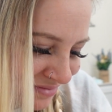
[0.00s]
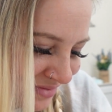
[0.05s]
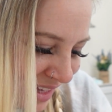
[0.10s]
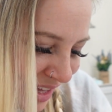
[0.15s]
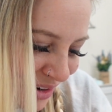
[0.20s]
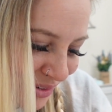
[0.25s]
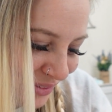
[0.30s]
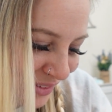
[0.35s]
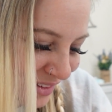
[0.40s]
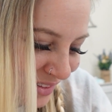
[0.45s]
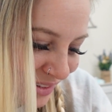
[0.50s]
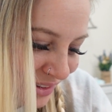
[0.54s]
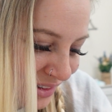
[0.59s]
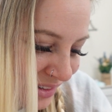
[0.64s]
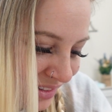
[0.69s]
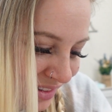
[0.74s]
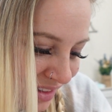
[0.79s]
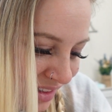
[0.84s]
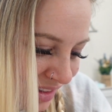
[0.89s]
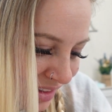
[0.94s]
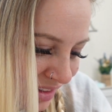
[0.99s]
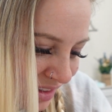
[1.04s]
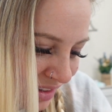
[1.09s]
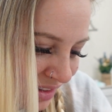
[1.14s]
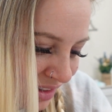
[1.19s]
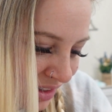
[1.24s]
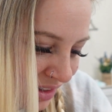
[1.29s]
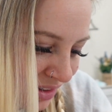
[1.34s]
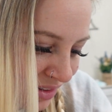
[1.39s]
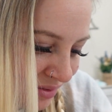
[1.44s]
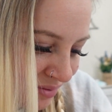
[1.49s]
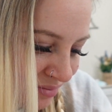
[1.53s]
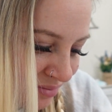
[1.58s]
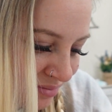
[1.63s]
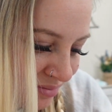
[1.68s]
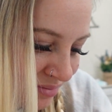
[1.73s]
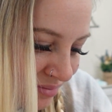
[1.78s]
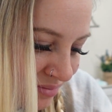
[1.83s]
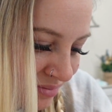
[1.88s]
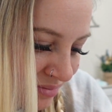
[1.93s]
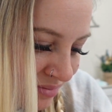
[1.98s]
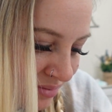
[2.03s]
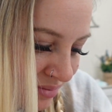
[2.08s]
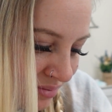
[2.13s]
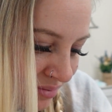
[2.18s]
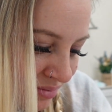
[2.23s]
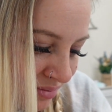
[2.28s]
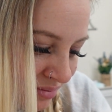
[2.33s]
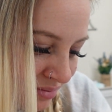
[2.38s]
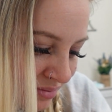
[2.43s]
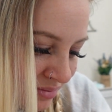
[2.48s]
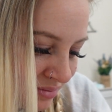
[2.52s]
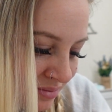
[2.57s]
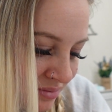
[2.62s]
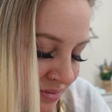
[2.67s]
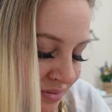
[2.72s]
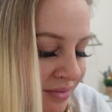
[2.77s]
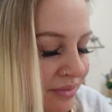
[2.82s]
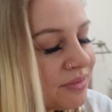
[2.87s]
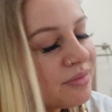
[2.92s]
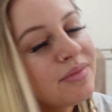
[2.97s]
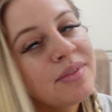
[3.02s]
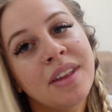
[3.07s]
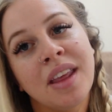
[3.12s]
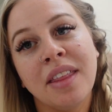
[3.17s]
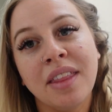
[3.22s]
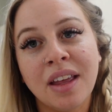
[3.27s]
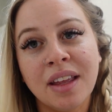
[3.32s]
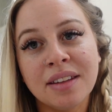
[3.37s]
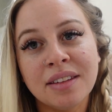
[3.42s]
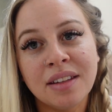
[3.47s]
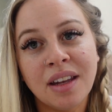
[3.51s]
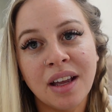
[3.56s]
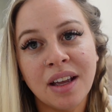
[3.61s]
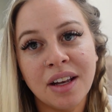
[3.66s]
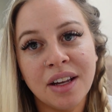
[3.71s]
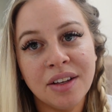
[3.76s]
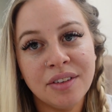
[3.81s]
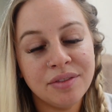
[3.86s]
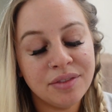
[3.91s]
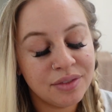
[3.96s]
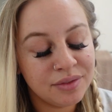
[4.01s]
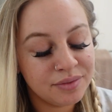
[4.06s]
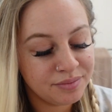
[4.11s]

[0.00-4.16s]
I don't think there's anything there. I think it's negative.